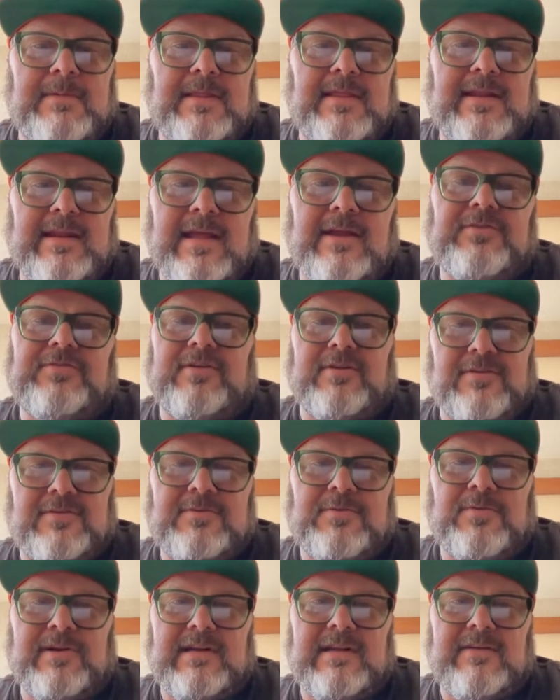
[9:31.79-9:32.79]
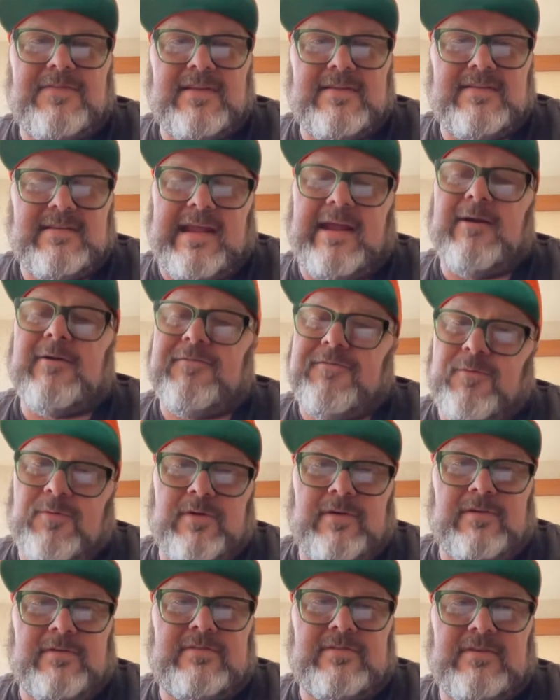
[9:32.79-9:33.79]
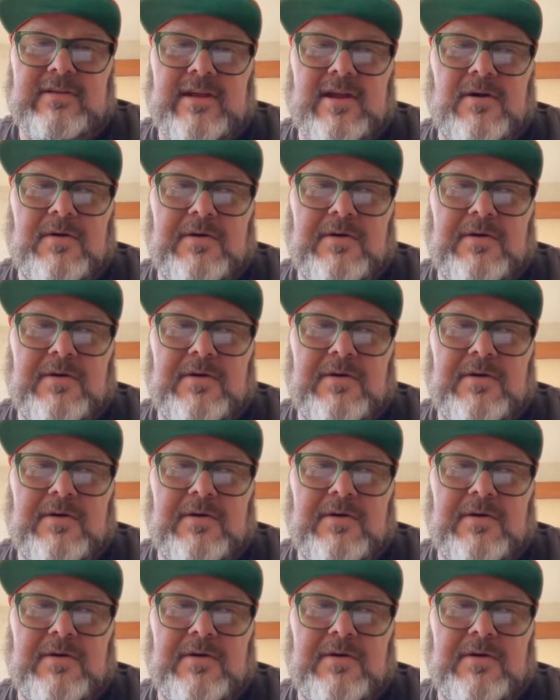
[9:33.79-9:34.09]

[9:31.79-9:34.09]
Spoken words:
in the nation in scoring defense at Air Force. You know,